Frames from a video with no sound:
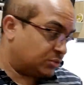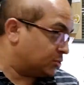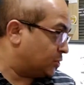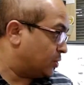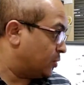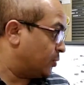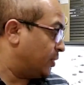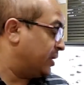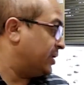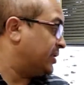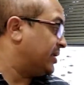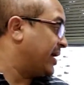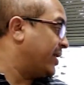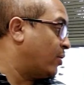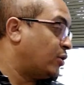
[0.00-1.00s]
So it
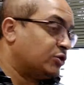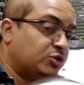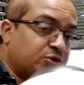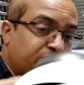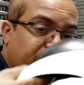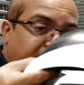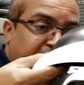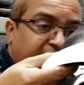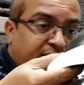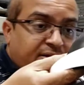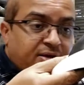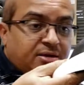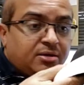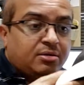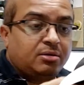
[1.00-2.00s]
can also
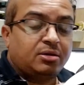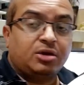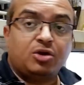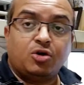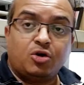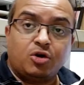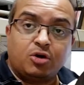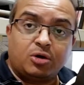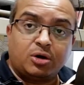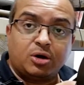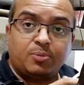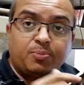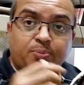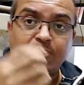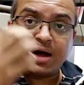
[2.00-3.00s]
track
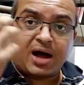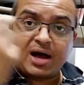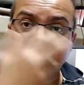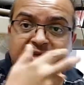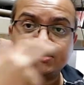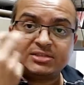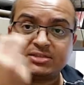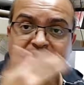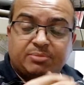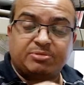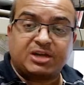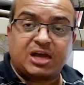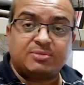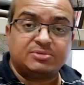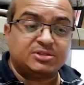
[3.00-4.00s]
your eyes.
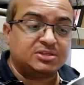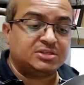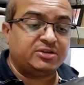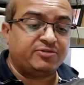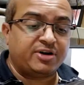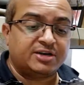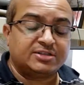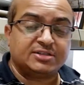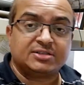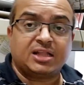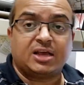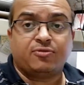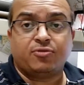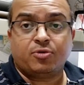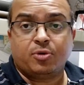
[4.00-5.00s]
Sometimes this device is
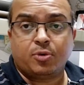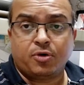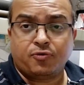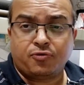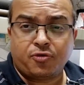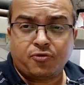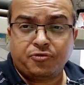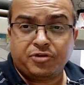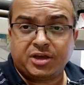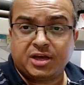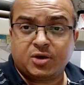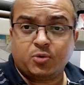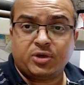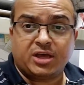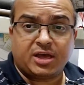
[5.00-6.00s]
like for
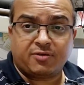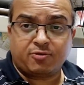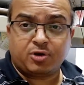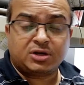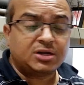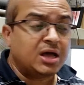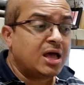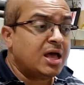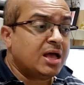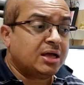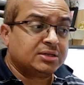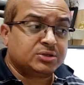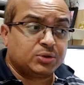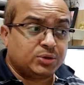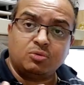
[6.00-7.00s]
VR, we have one.
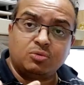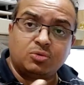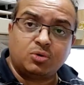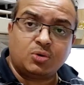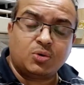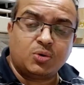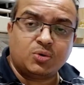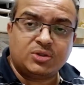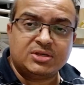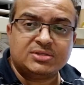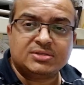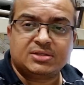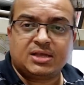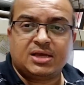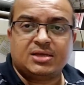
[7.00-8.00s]
So through
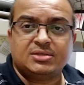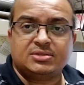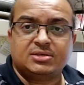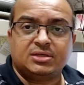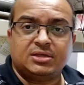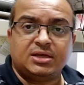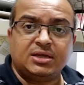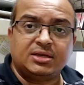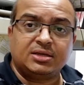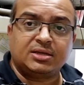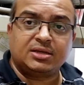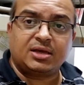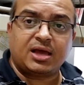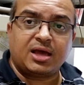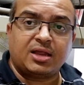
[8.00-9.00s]
these things, it
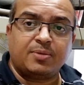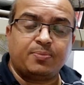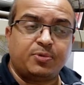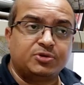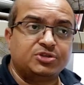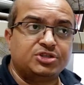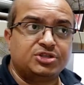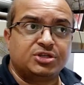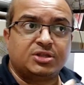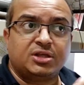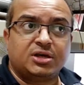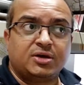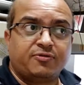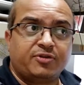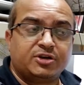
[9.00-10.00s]
can position
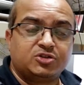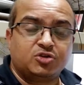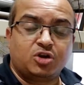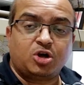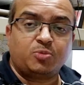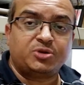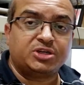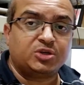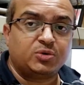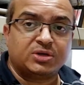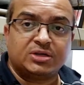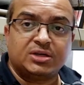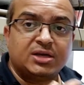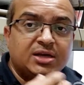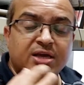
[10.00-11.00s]
the virtual object. You
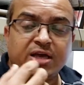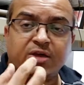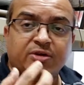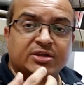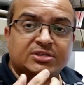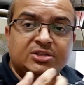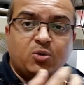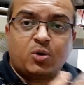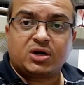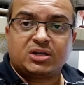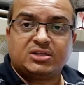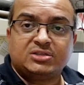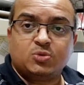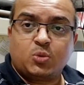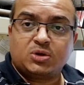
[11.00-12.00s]
can see what
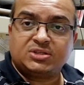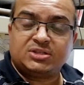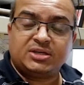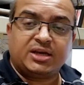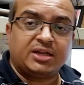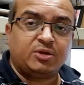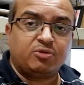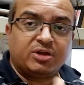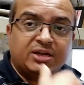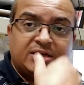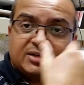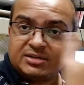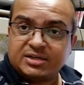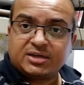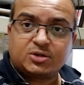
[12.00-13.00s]
is watching, and you can
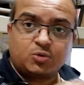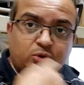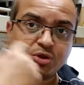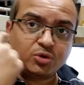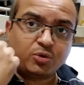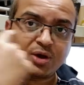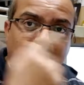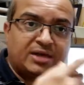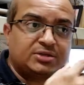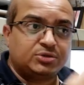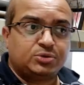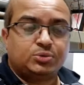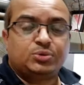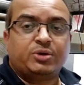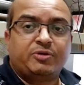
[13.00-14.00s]
interact with your eyes
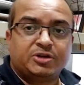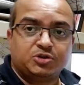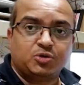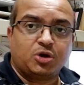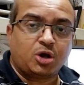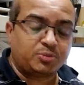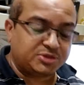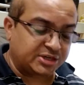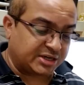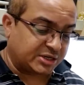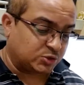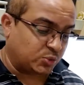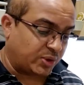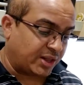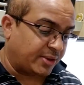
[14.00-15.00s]
with the virtual object
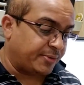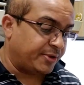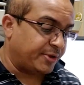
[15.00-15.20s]
as well.